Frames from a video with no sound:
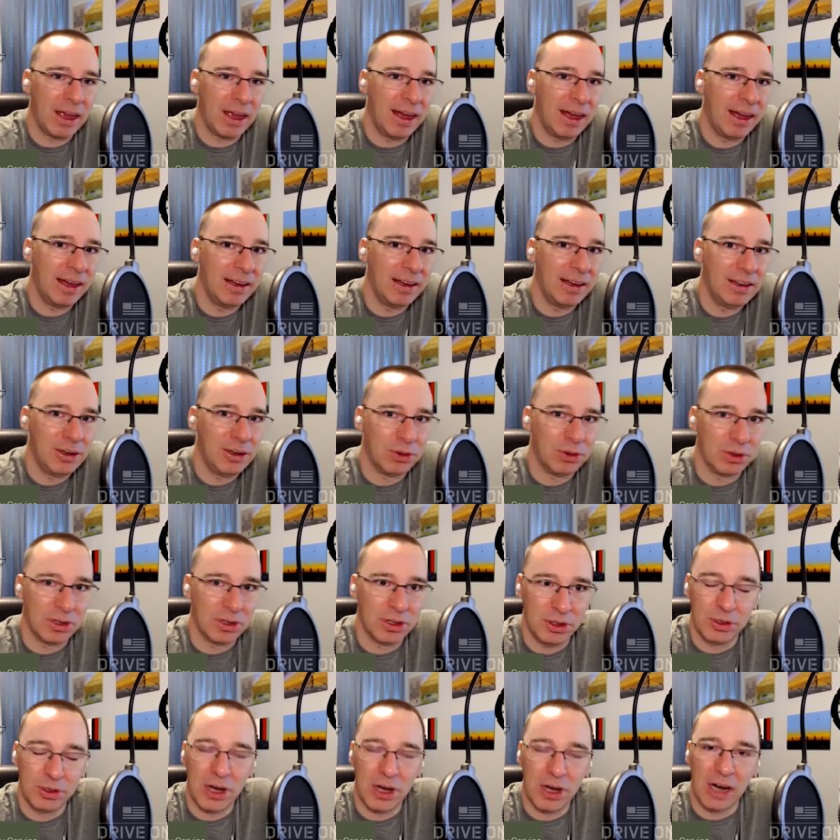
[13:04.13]
and you're,
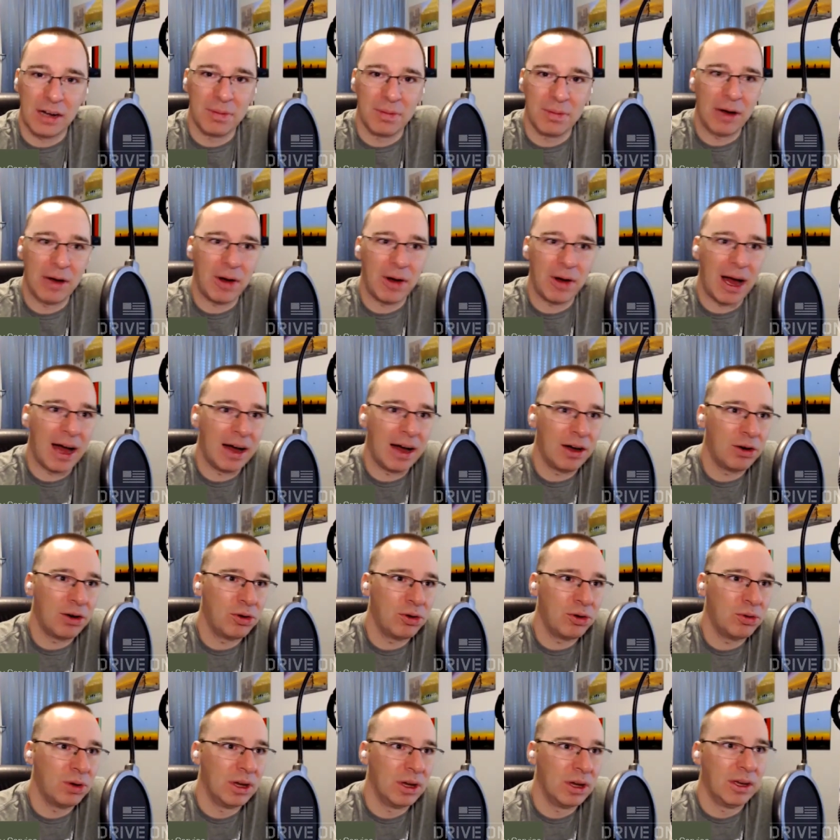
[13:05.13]
you talked about
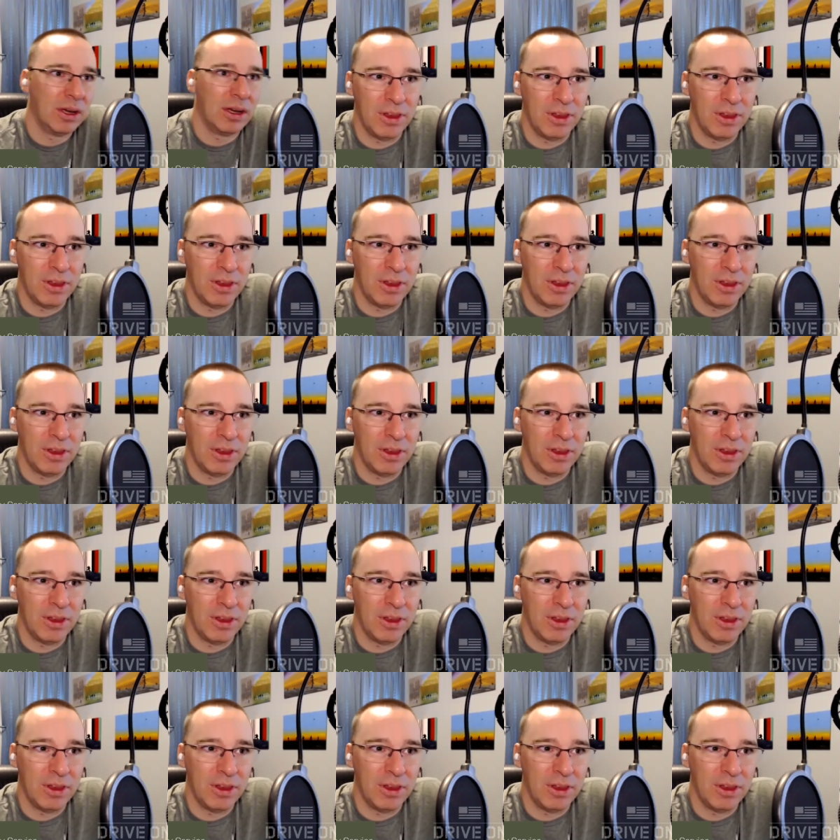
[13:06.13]
how,